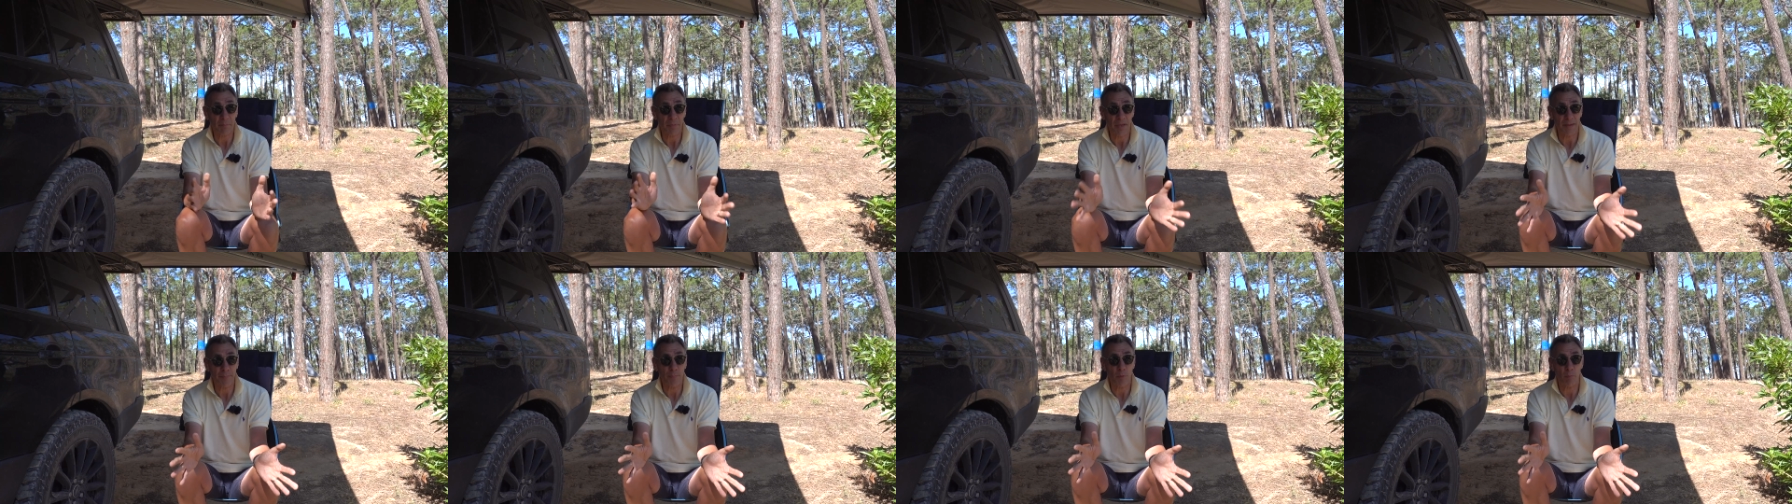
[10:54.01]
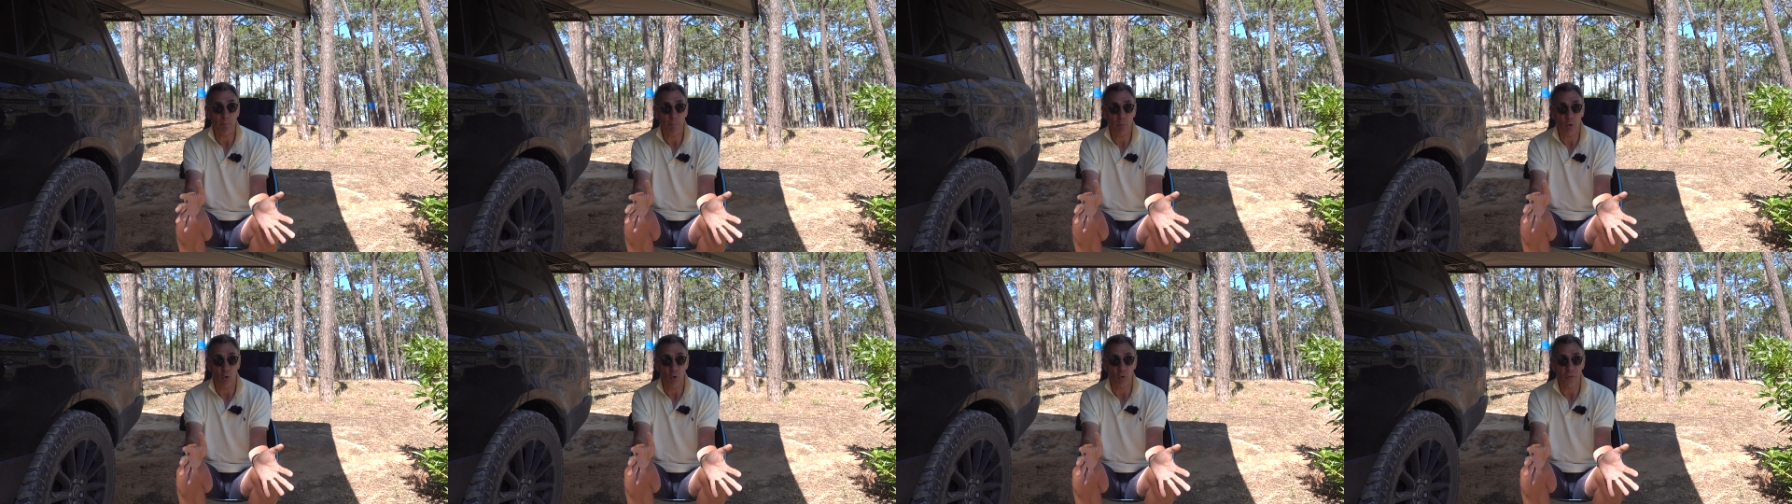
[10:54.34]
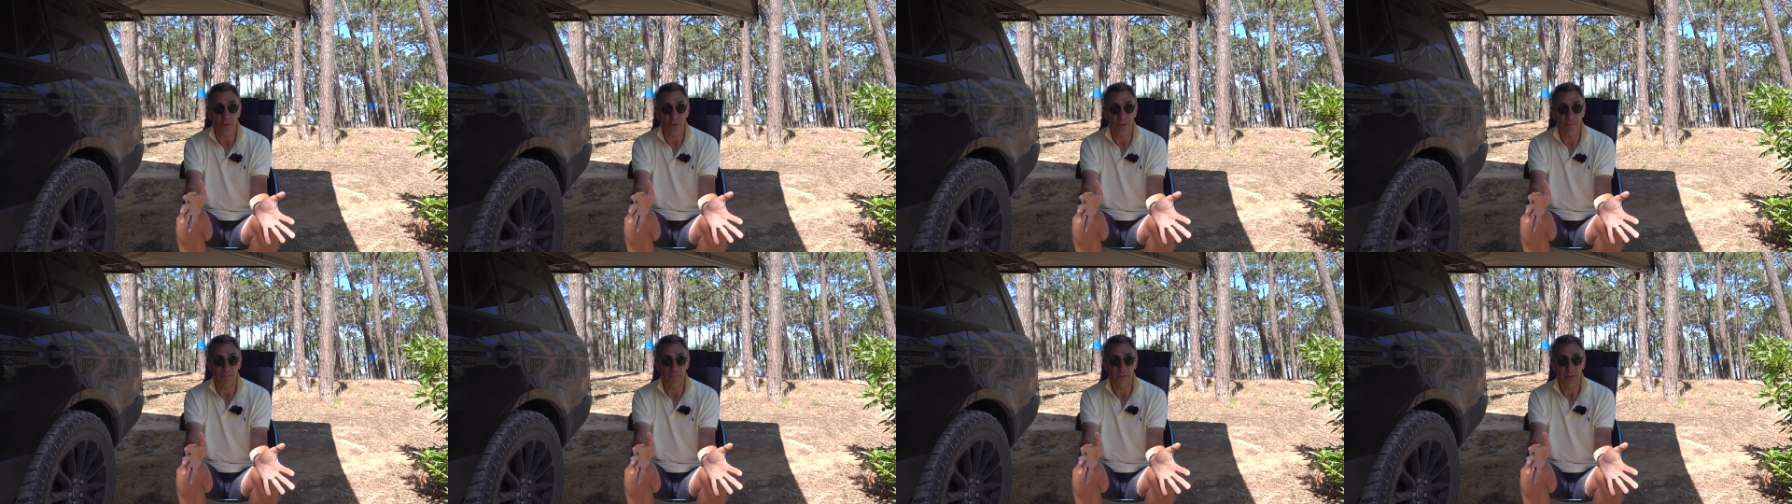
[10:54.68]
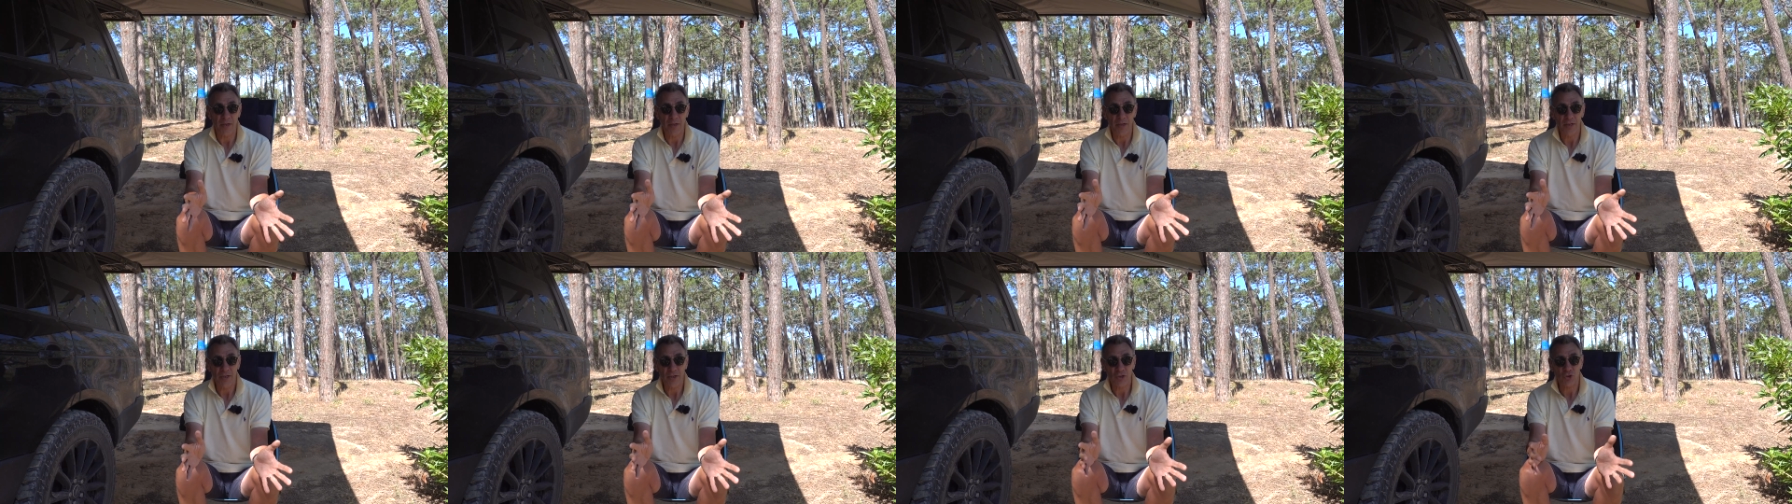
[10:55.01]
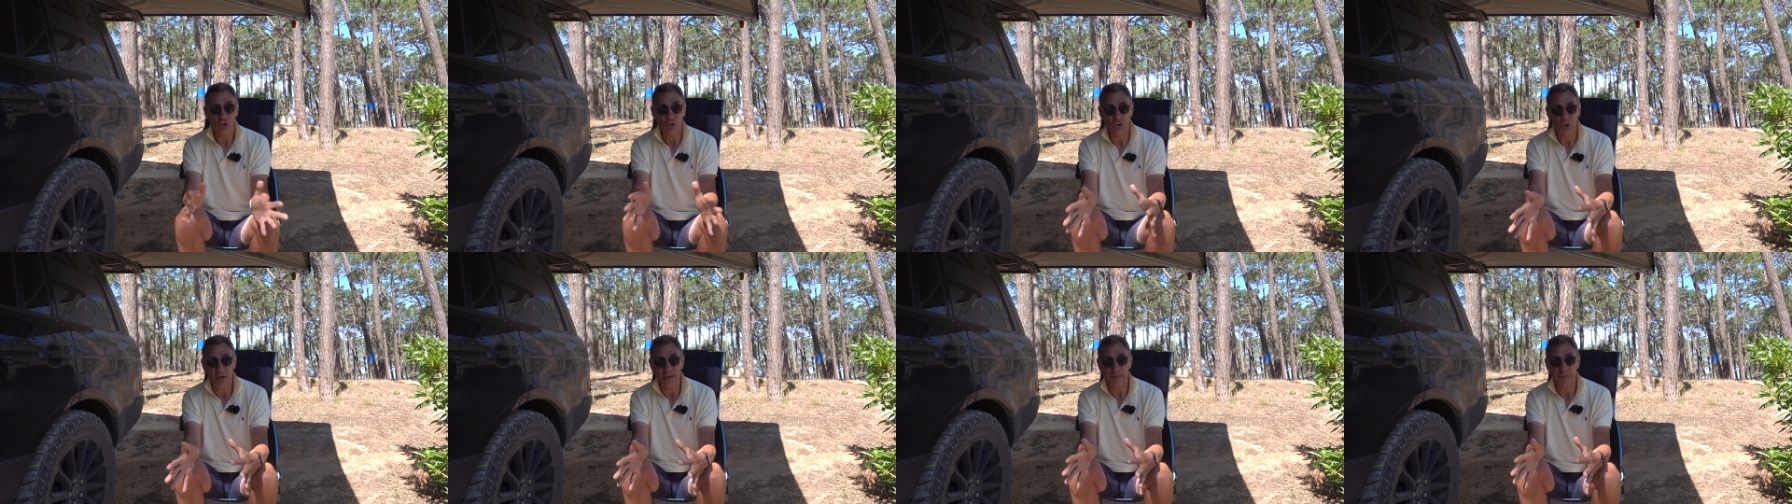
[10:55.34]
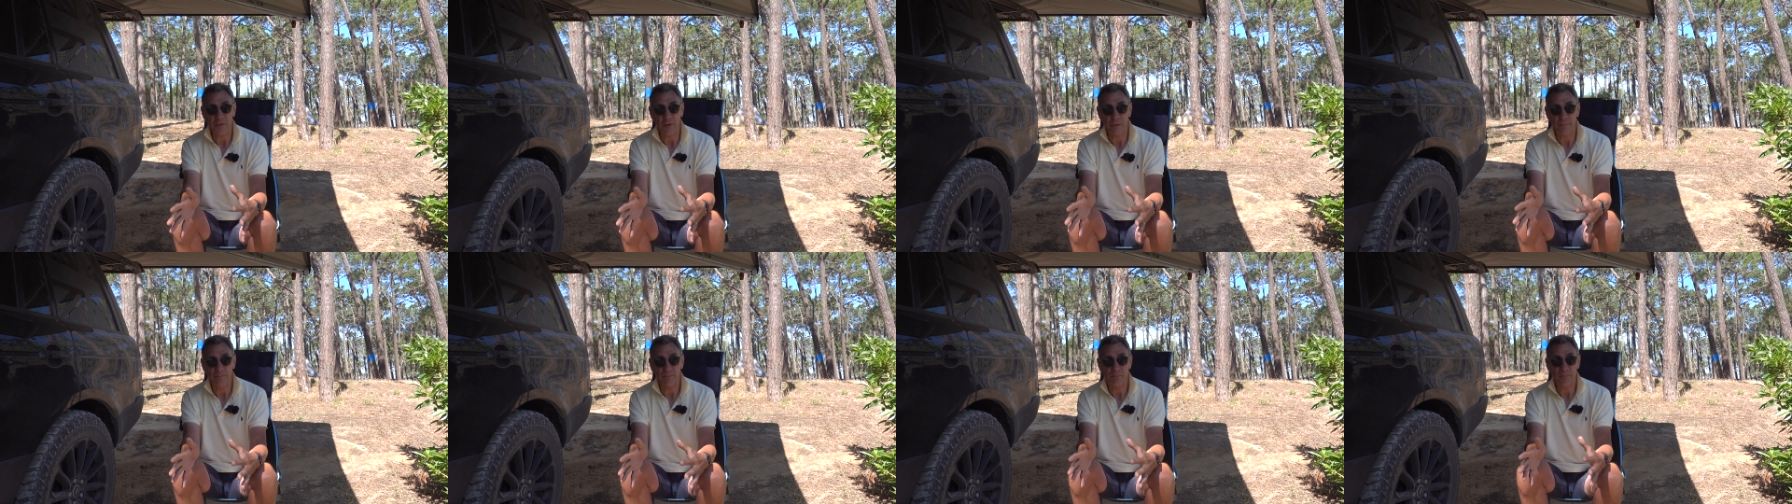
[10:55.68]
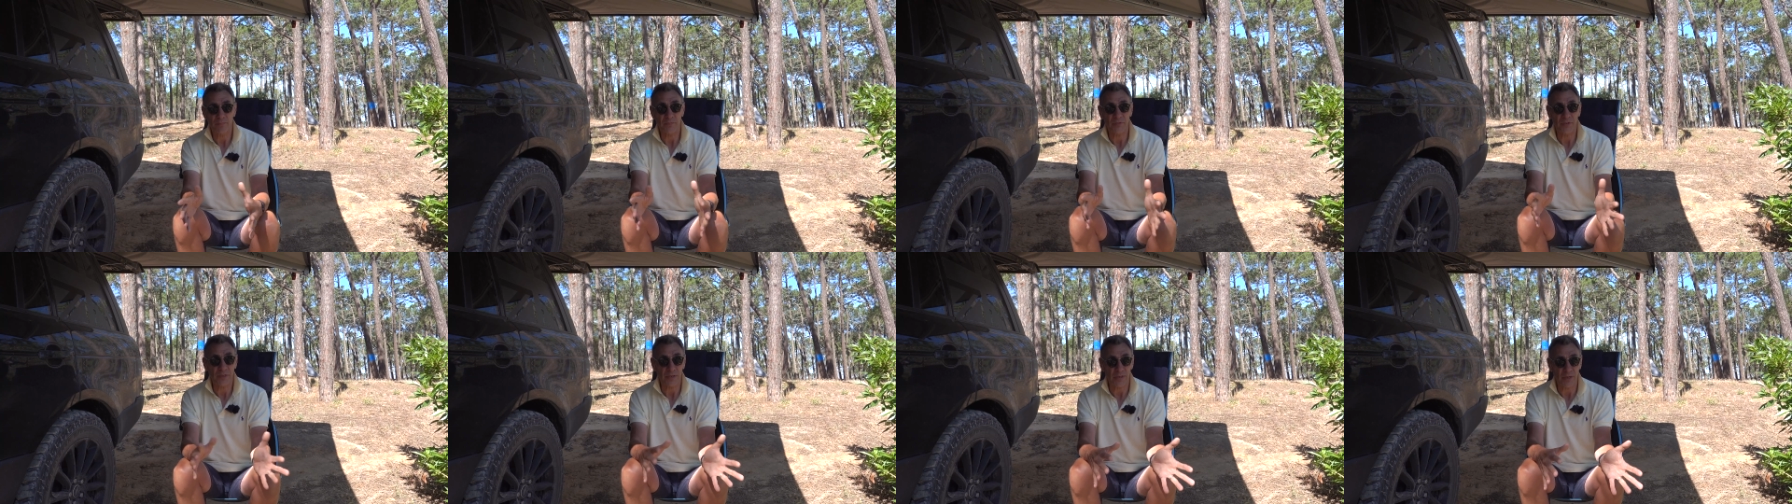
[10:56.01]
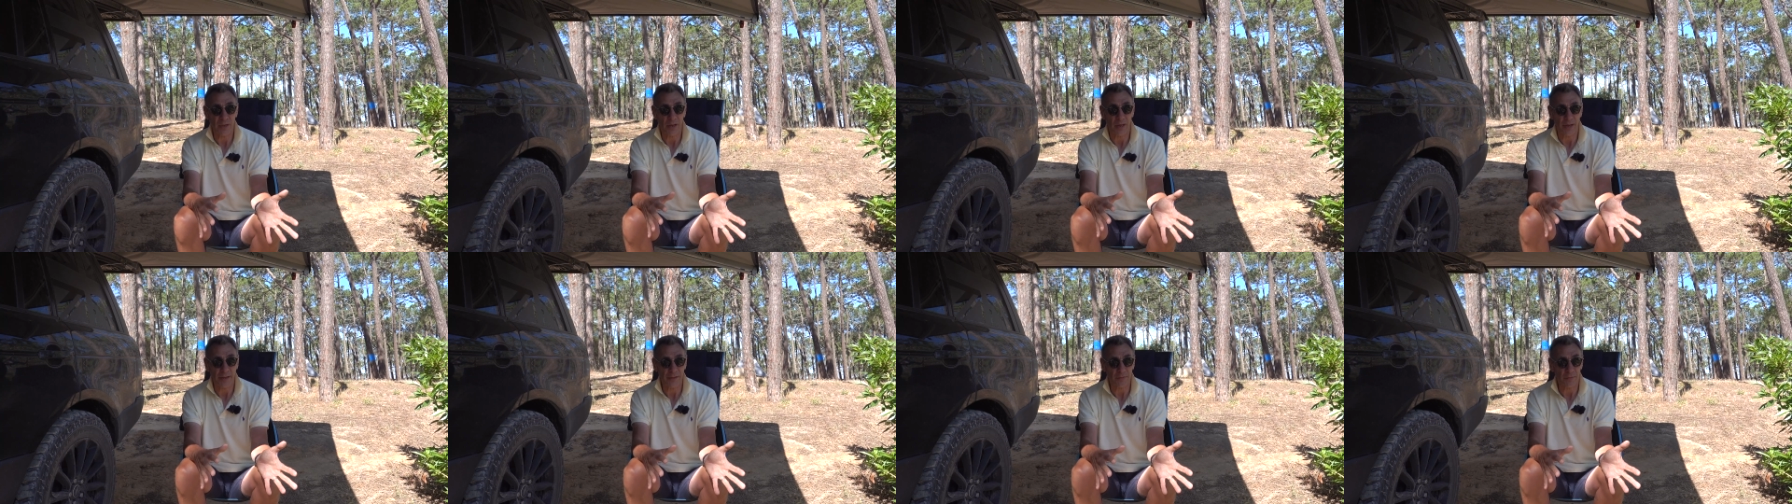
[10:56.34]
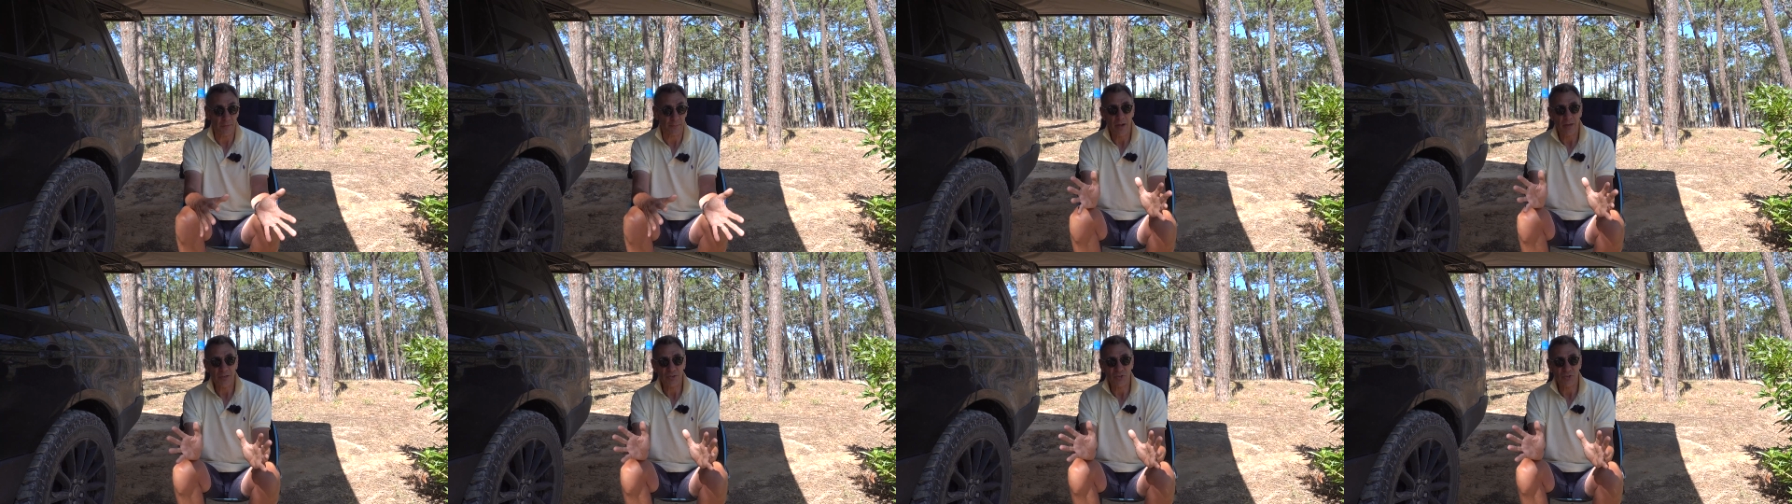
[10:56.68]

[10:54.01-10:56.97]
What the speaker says: people bought them, tried them, didn't like them.